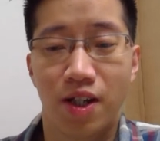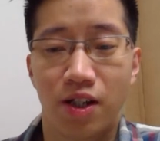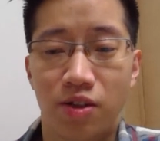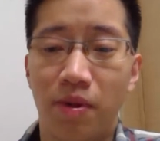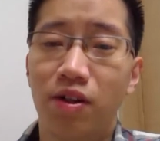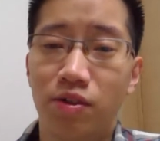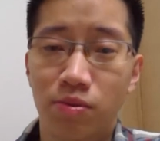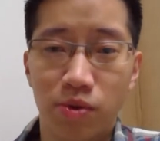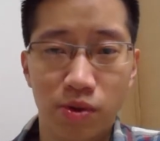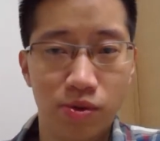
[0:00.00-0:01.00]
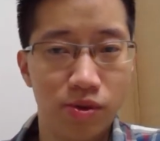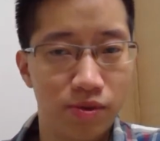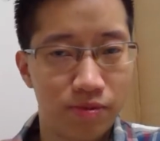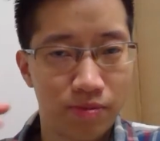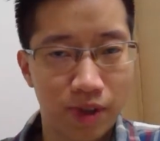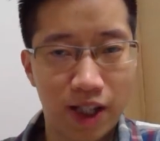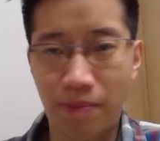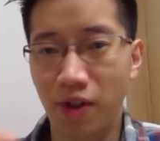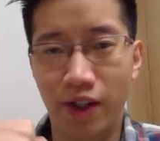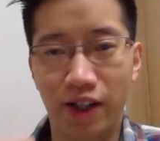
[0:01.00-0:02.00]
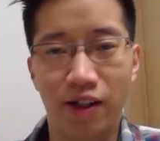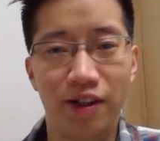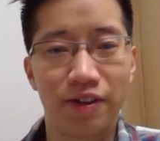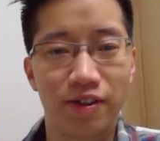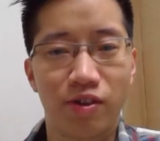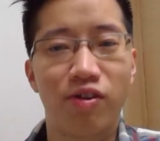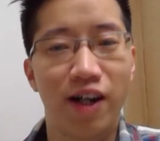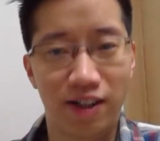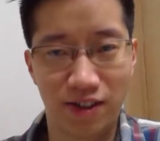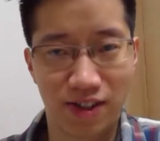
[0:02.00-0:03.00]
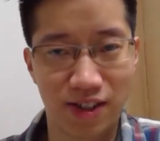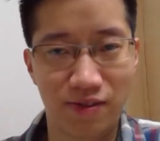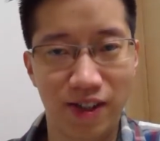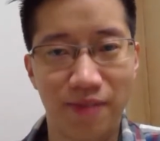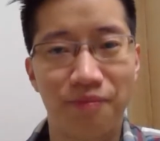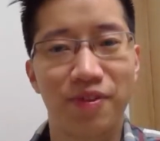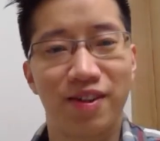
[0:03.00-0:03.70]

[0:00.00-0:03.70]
tomorrow we'll keep going on crack the CV.